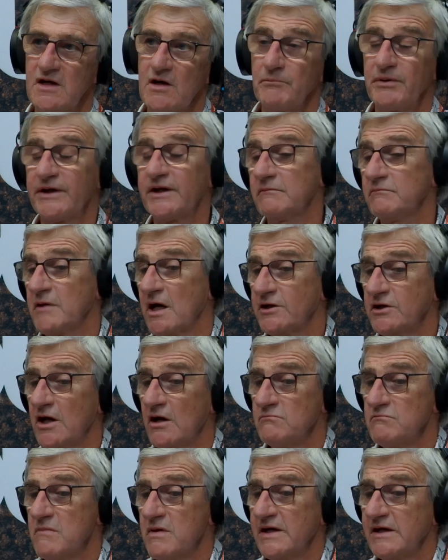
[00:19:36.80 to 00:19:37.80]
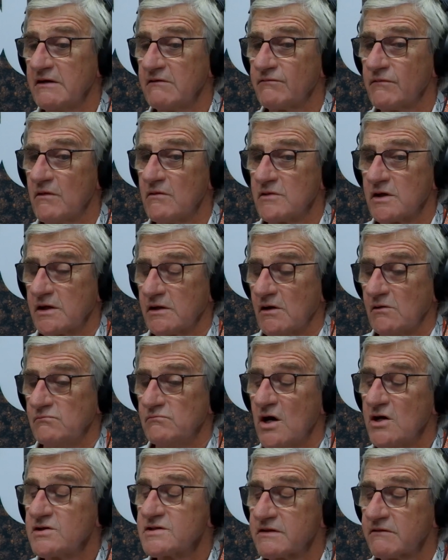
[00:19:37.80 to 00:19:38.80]
But
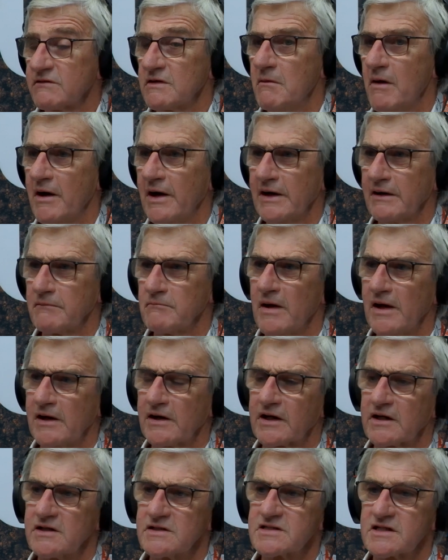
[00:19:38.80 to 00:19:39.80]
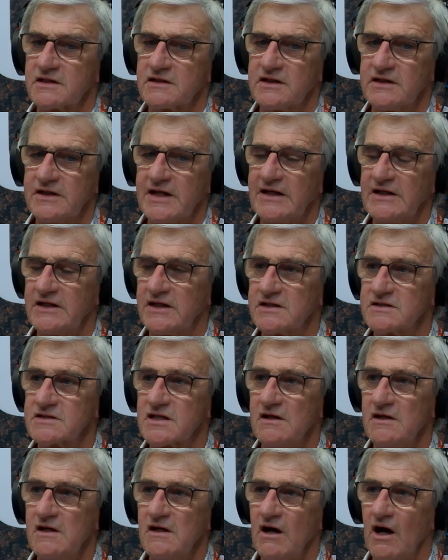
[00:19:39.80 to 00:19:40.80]
most of the Americans and Canadians
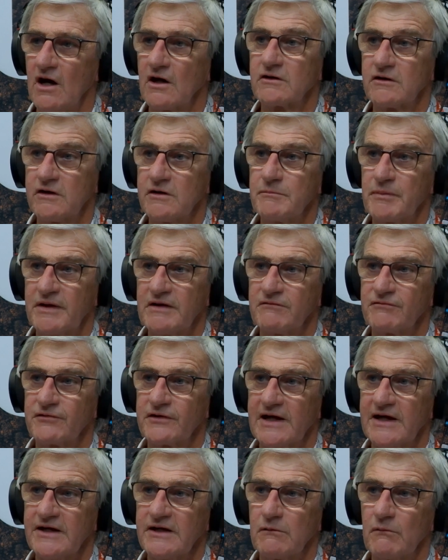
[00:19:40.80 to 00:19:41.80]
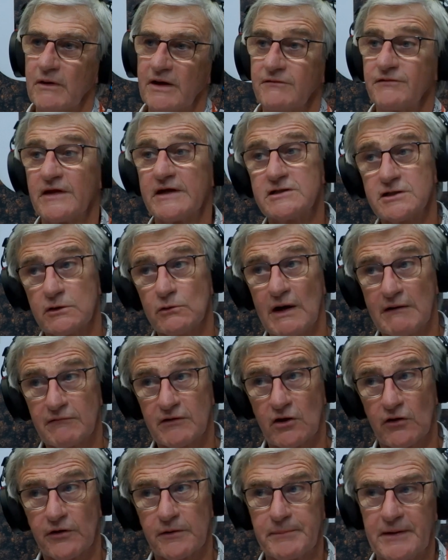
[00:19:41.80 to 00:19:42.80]
are growing peat-free anyway. They do have a
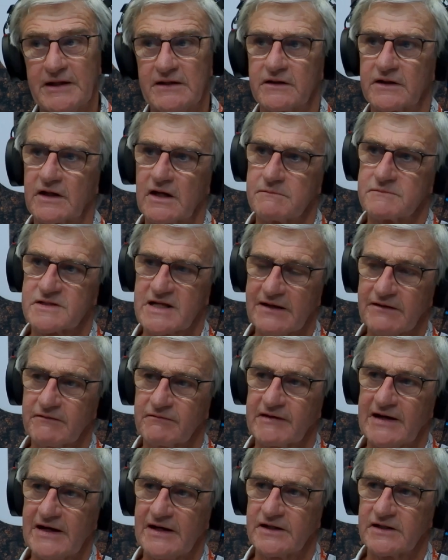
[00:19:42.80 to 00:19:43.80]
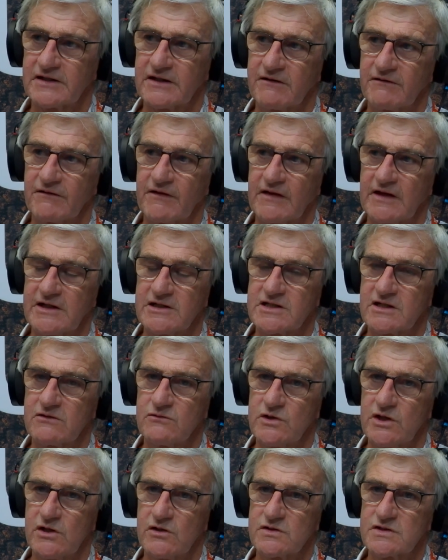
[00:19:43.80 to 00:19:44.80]
lot of peat that comes out of Canada that they do
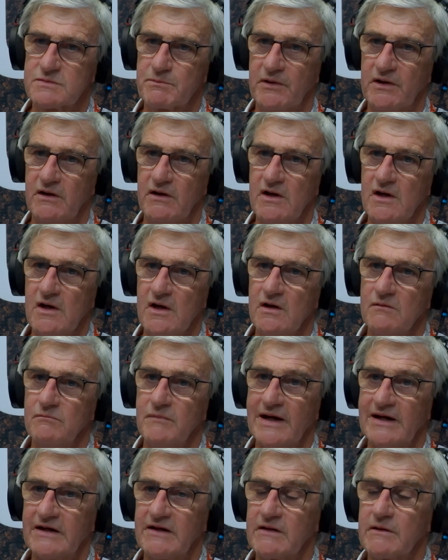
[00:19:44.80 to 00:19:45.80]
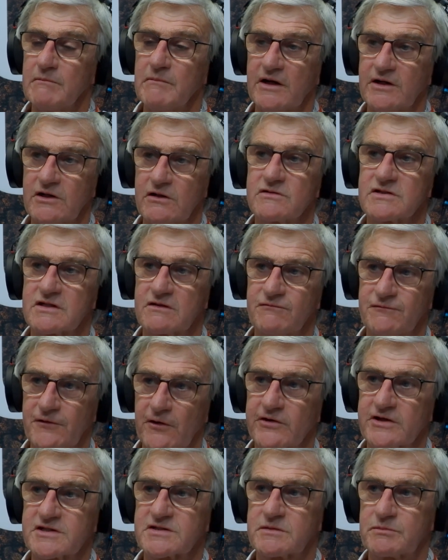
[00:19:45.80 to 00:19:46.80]
use, but many of them are using
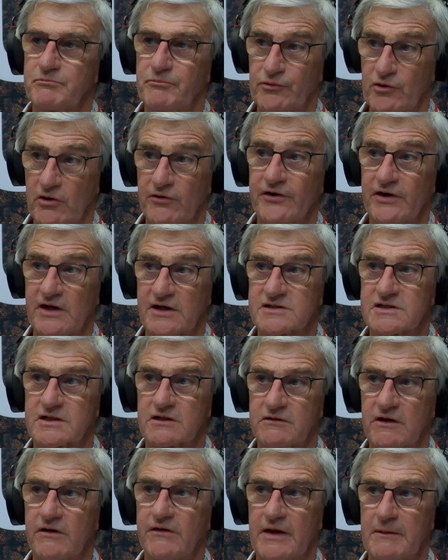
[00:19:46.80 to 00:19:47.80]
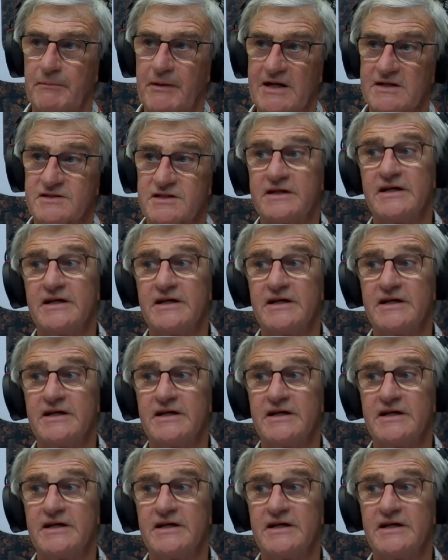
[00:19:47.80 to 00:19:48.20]
forest products to grow their plants.